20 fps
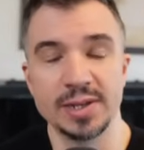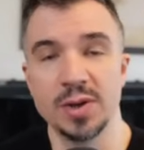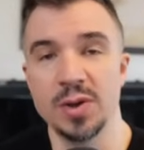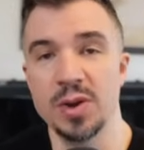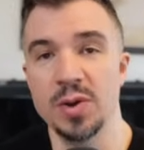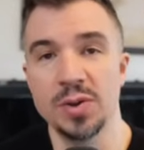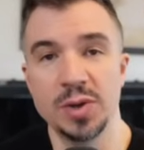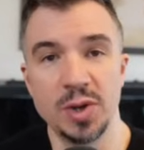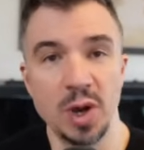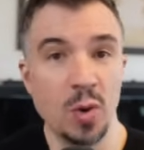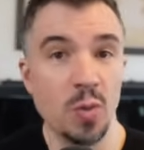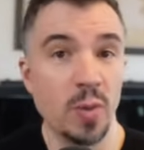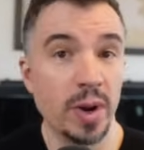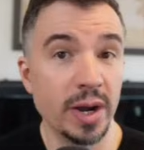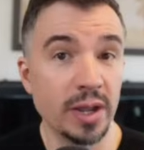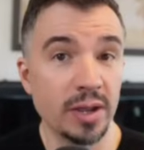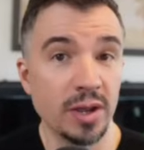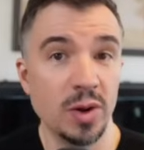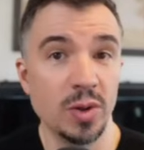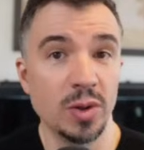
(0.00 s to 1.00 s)
So you don't
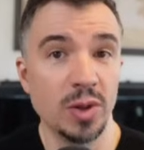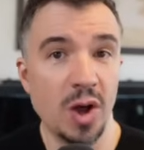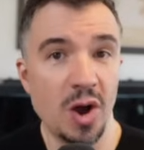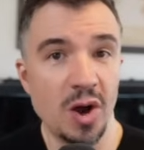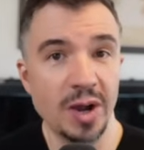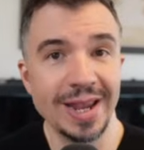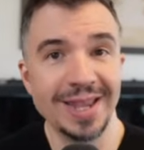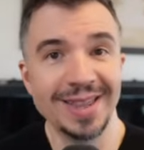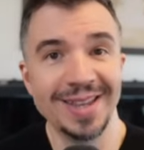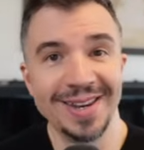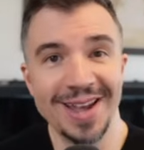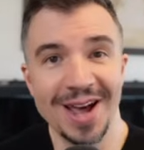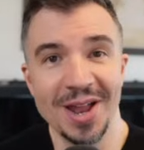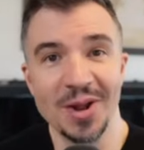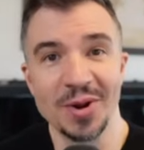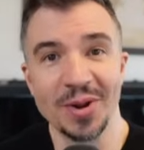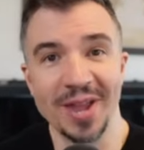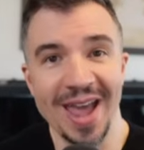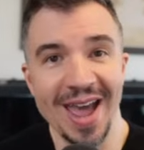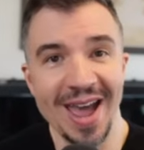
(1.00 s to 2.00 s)
want to go long into
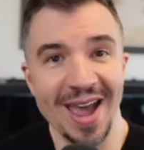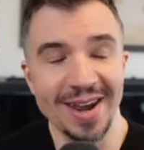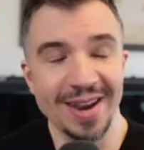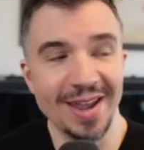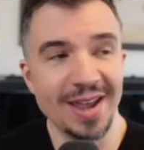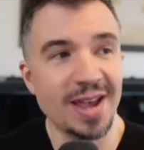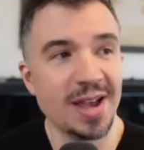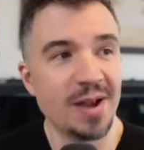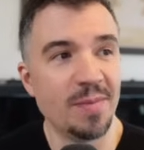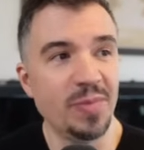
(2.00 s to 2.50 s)
dollar CAD